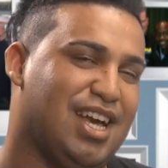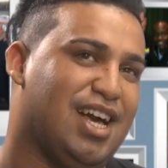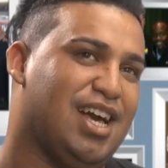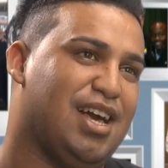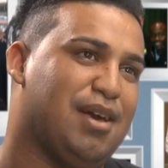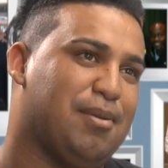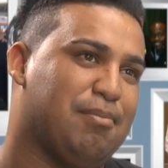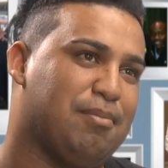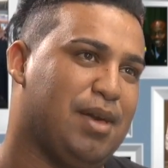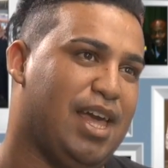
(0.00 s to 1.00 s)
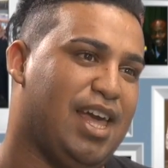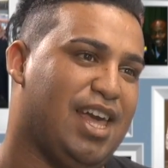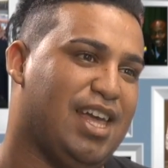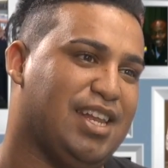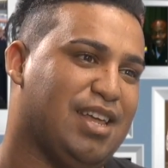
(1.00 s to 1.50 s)

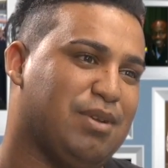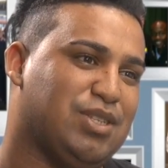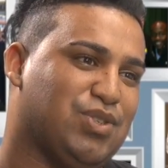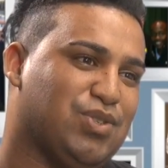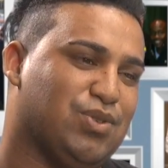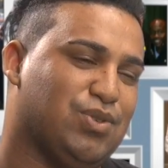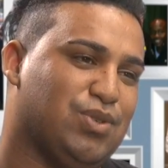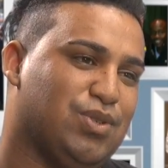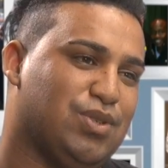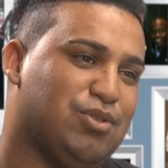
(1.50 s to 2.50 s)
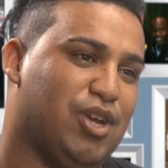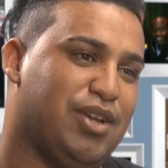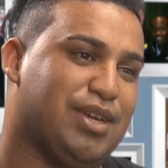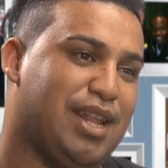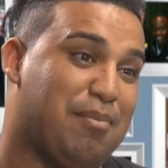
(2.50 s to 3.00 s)
And I went to school,
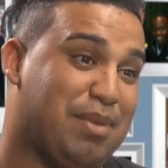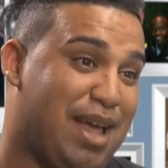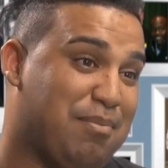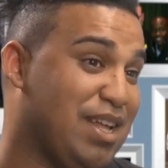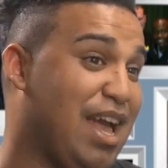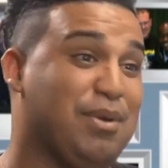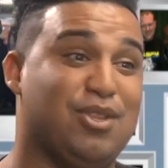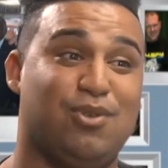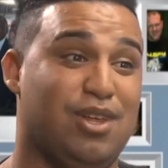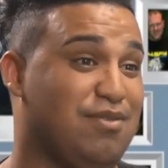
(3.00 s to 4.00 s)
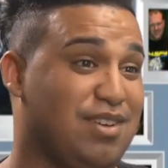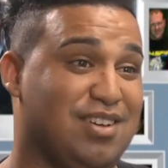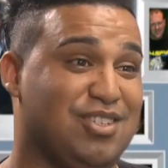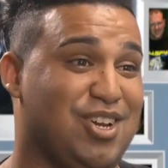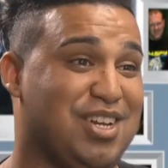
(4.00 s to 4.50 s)
John Graham Primary. I went all over.
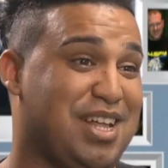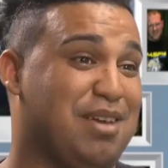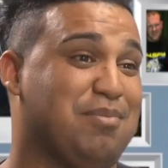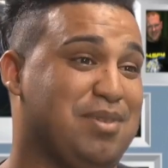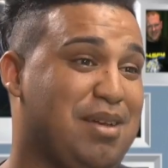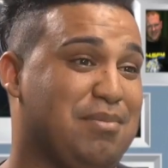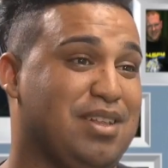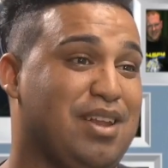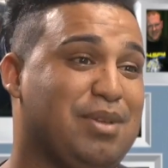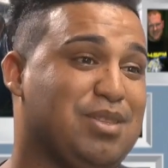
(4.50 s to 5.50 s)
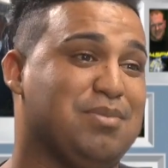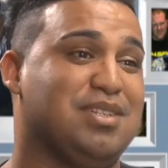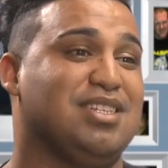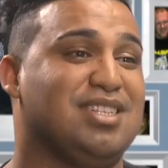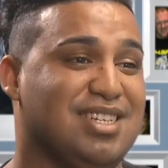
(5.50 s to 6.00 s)
John Graham Primary, and I went to
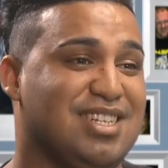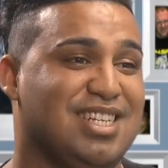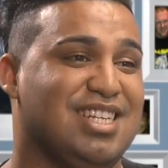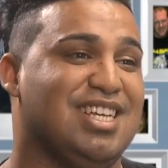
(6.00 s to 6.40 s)
Milnerton.